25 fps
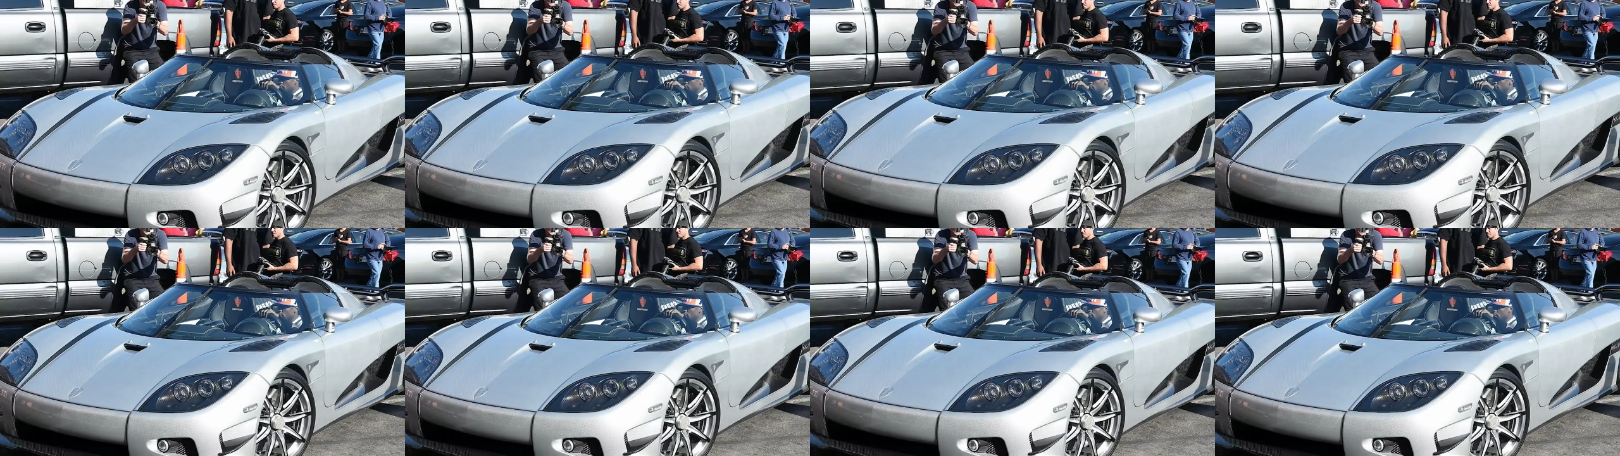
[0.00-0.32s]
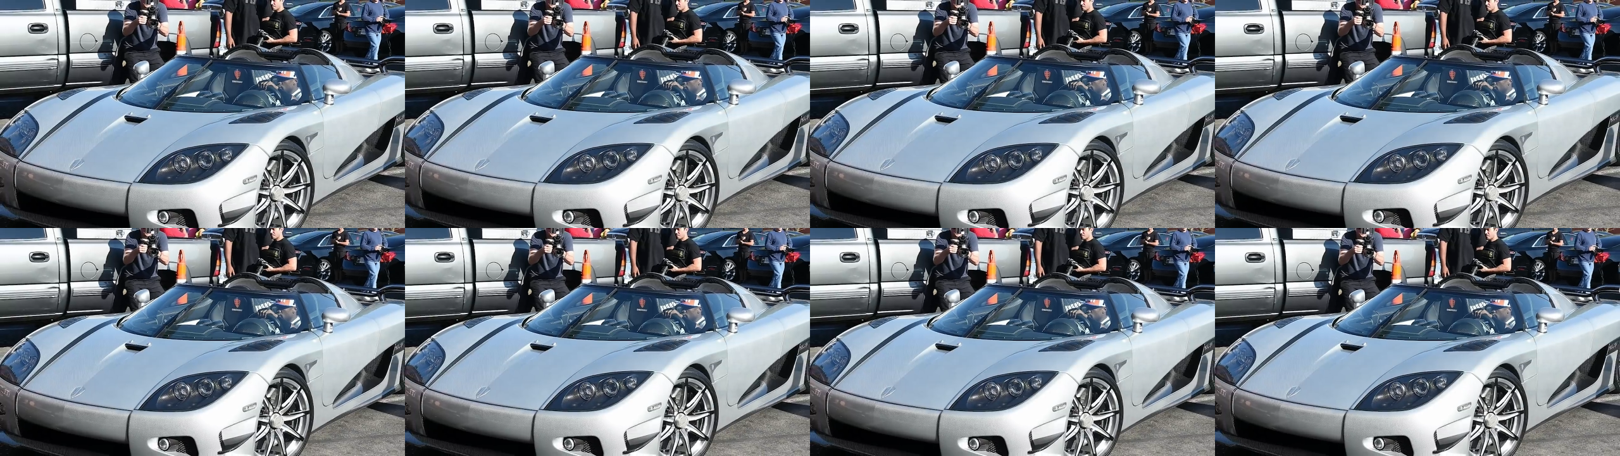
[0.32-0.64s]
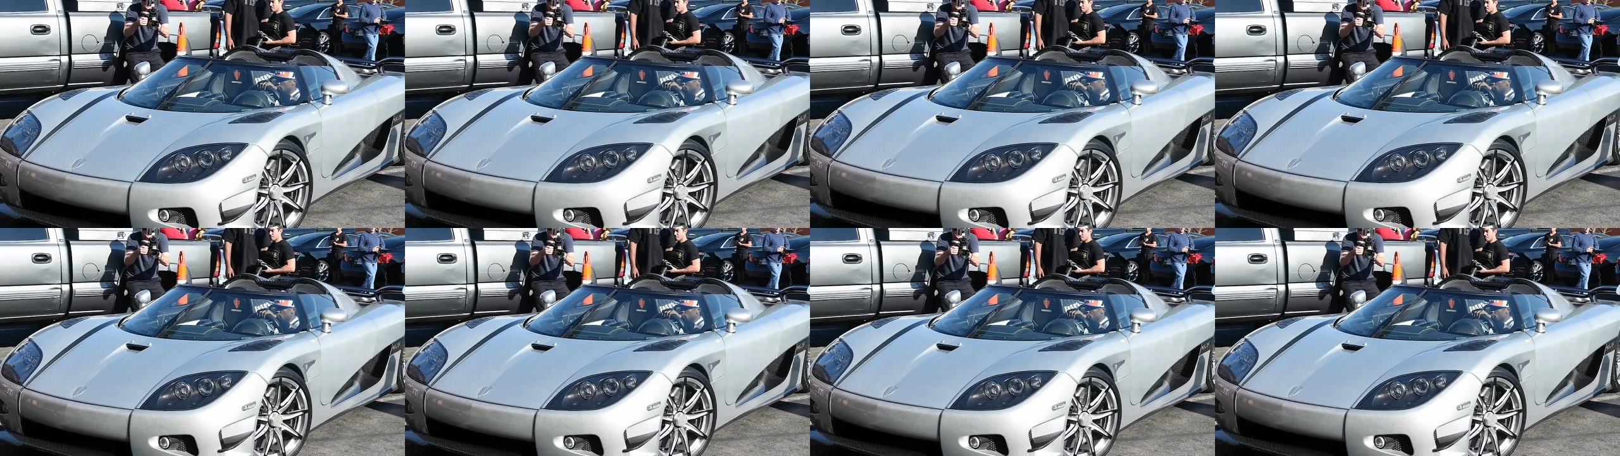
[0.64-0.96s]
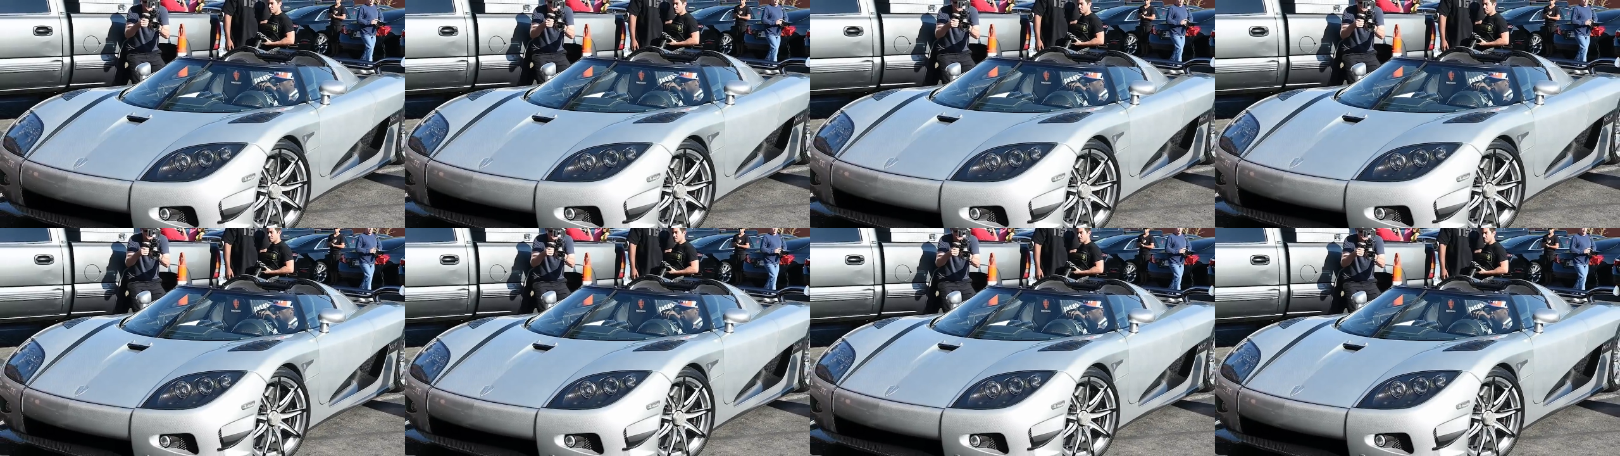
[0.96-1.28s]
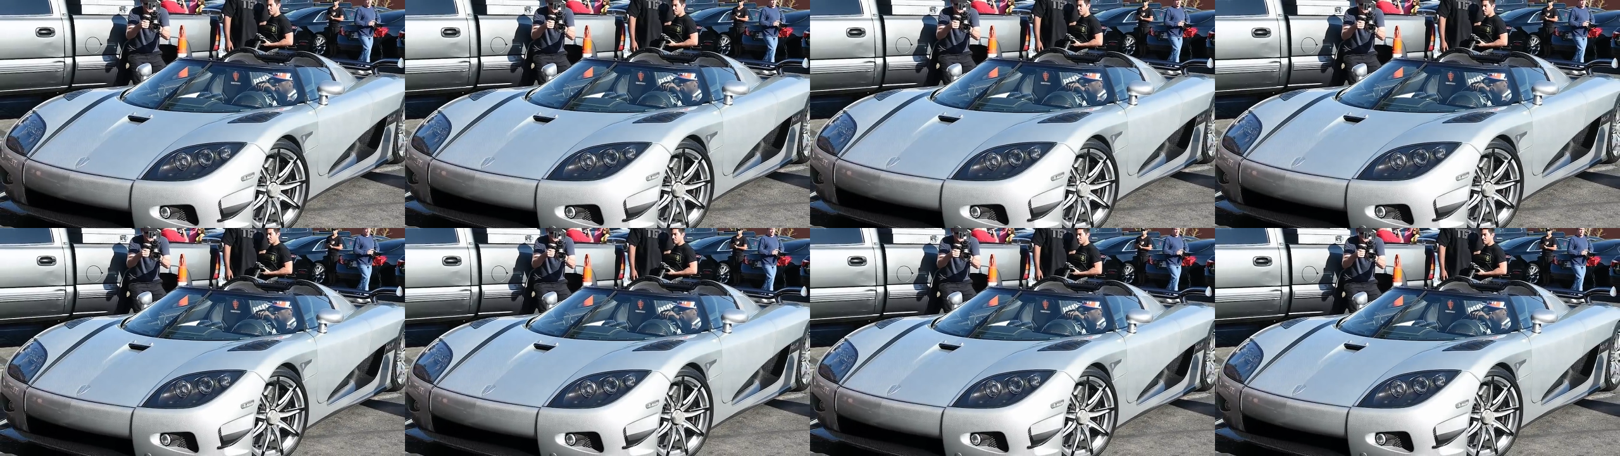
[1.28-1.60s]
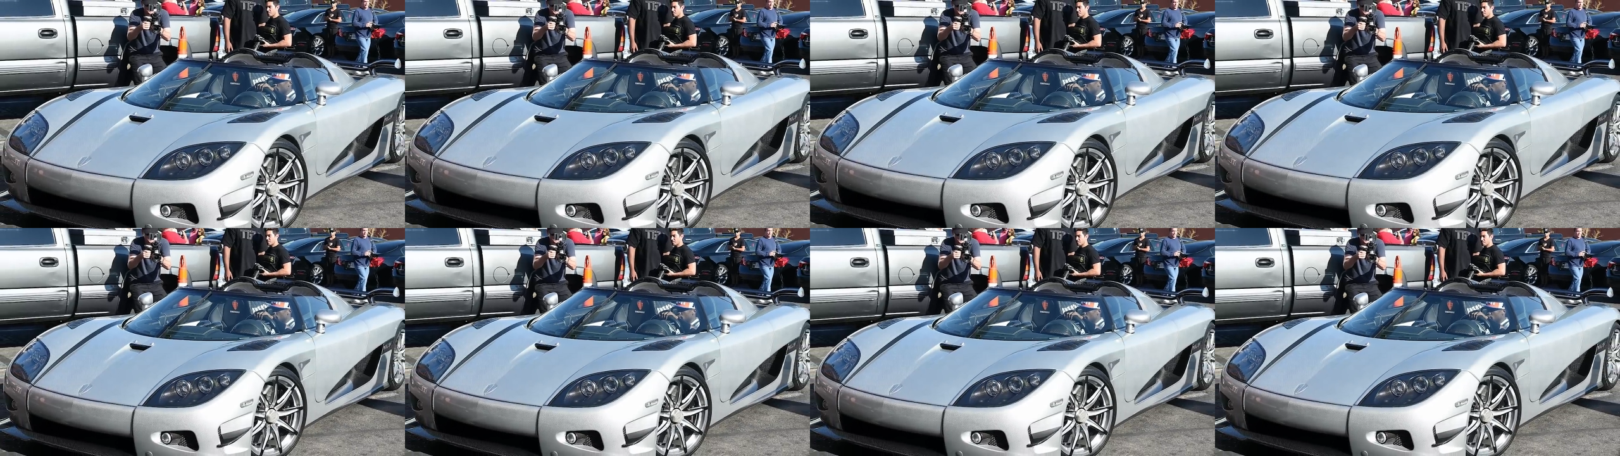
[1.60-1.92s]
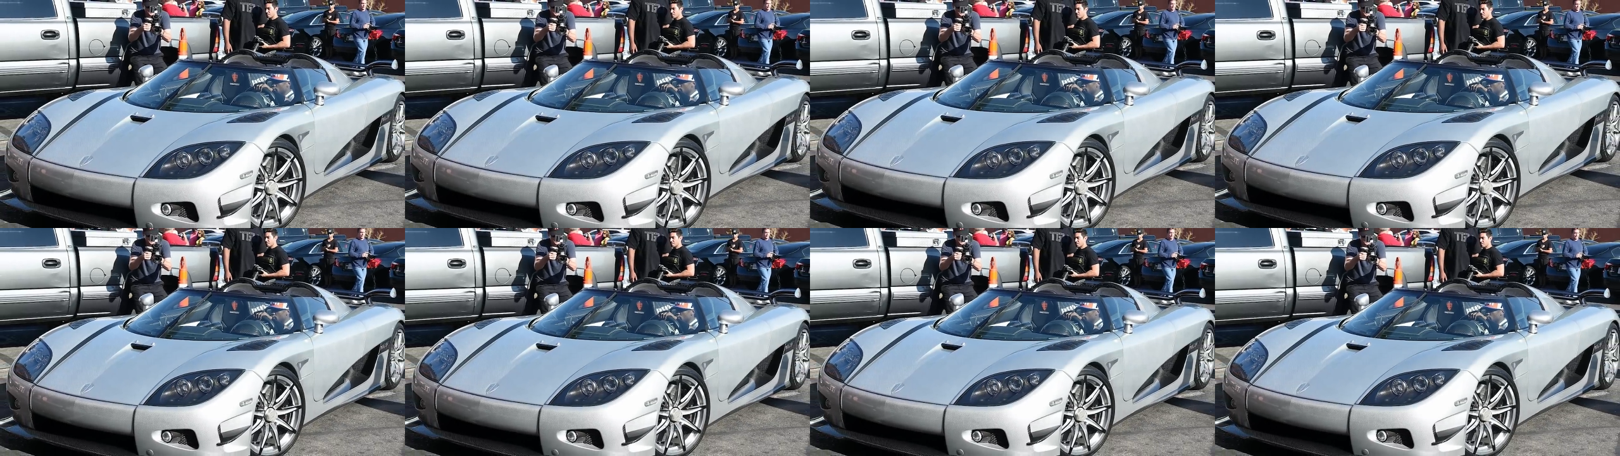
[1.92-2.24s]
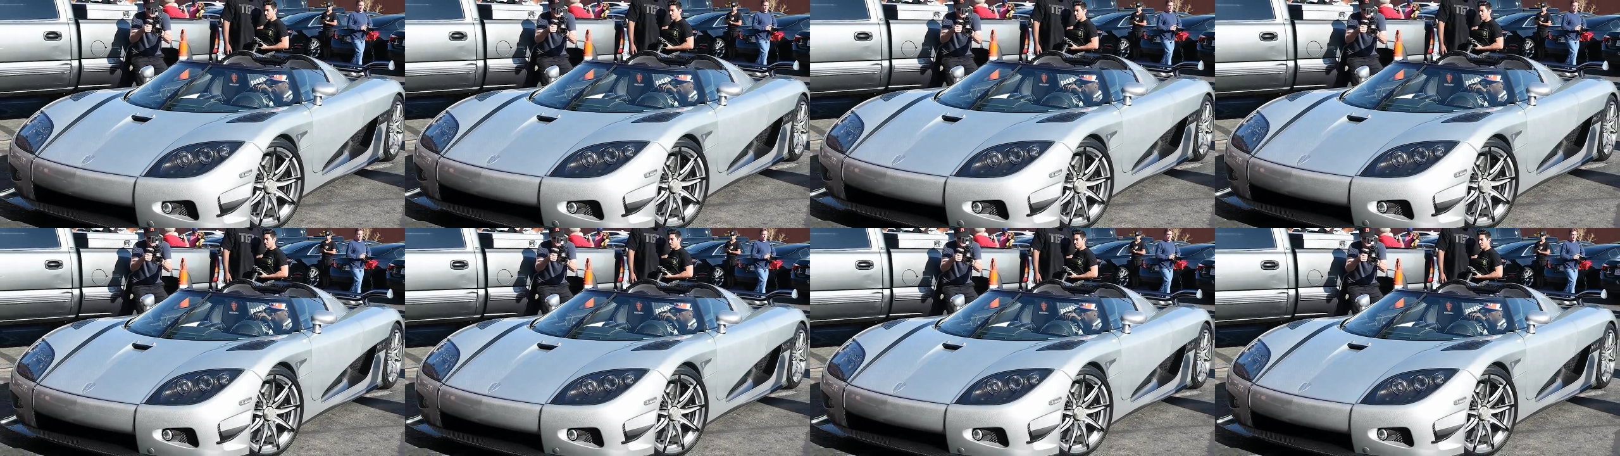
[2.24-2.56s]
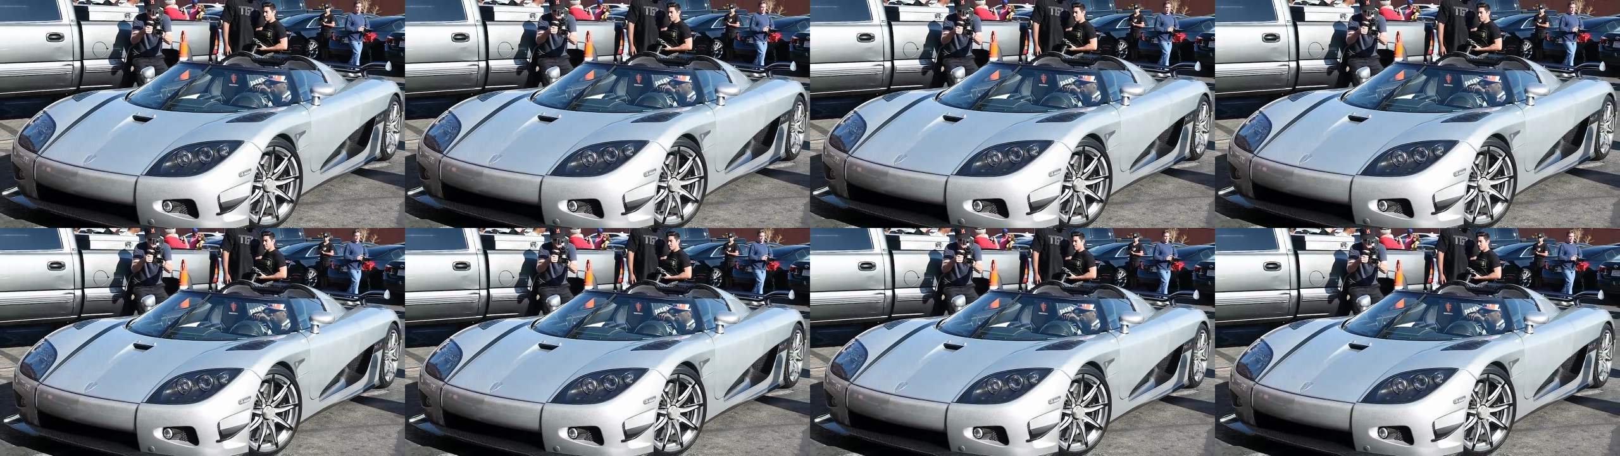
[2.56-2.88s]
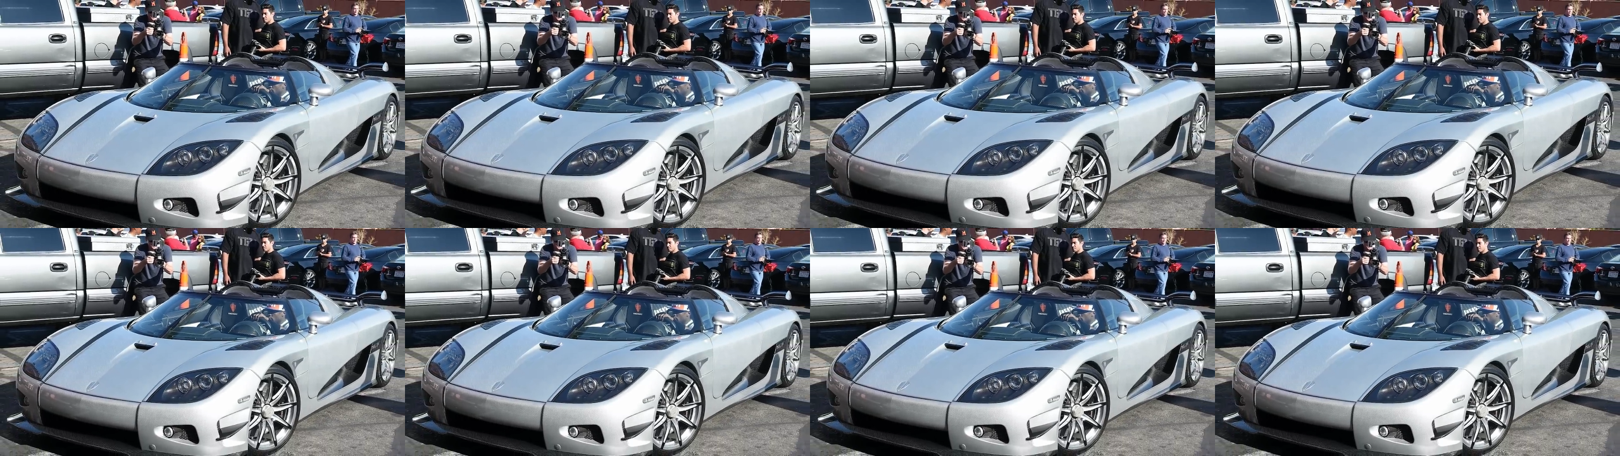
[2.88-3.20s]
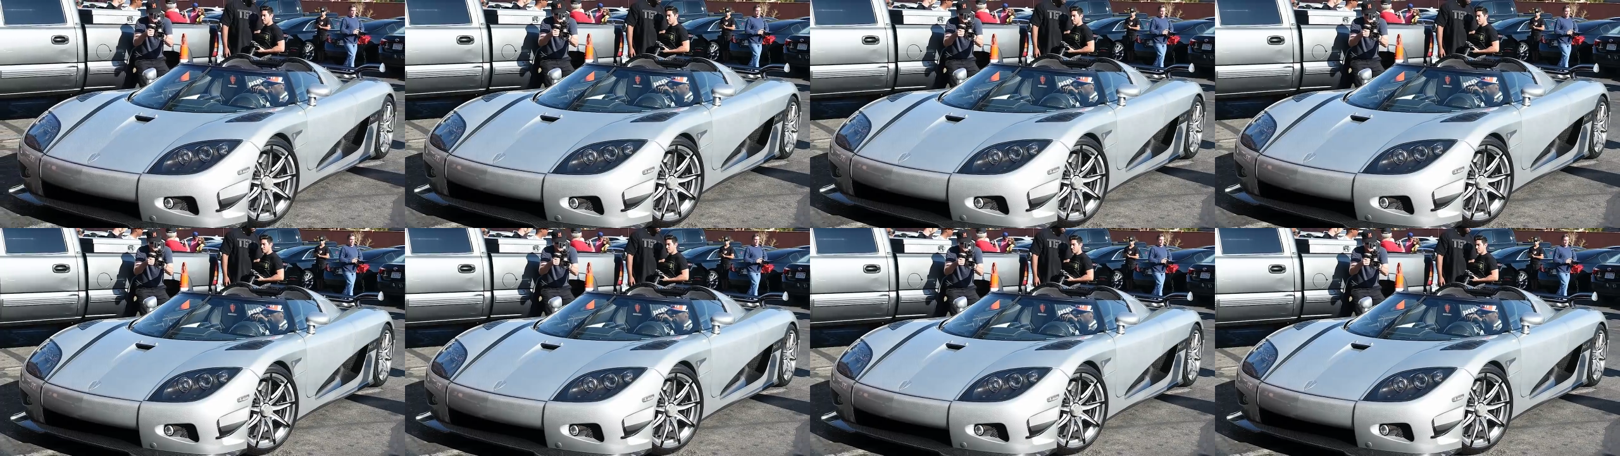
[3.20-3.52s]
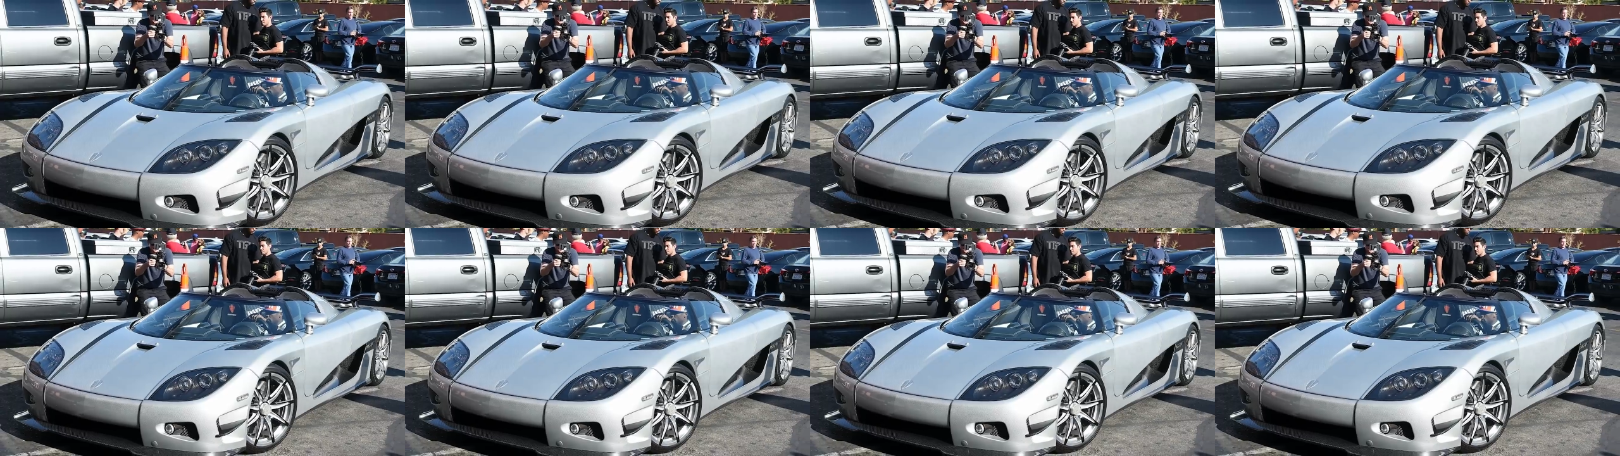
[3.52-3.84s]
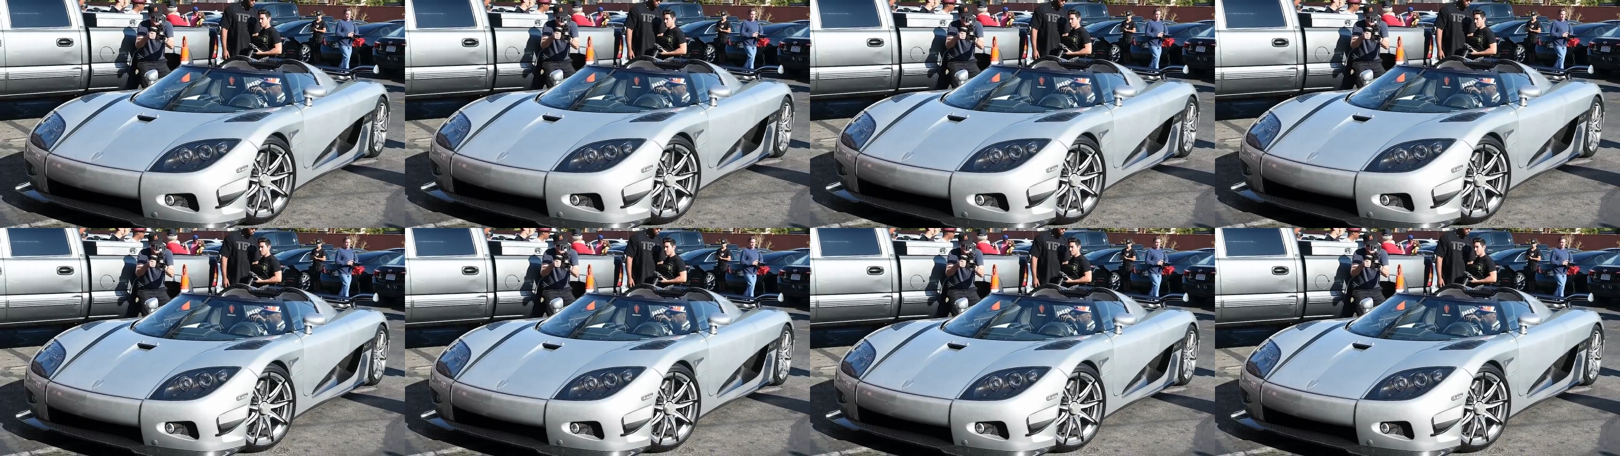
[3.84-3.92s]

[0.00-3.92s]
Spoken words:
[unreadable: no face in view]